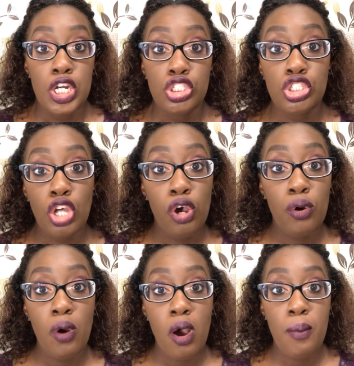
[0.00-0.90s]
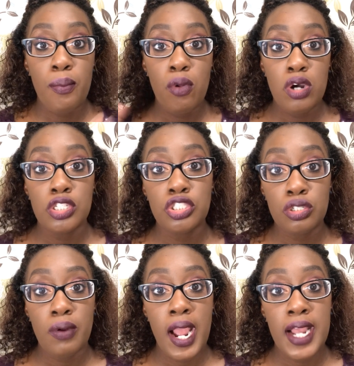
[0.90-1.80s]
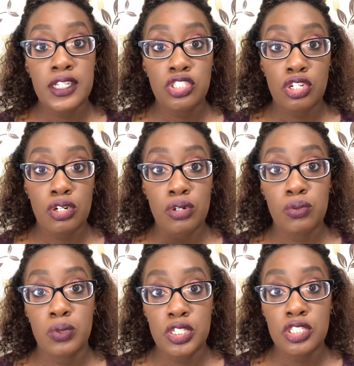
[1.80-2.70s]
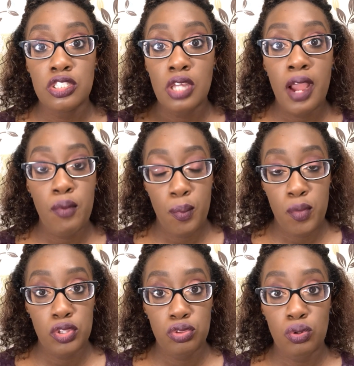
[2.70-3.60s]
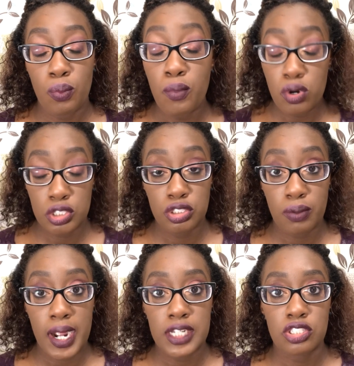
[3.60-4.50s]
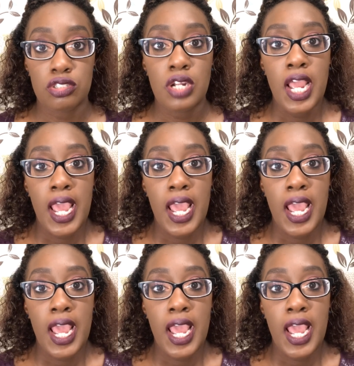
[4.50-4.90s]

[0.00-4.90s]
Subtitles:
So moisturizer, we're starting with moisturizer.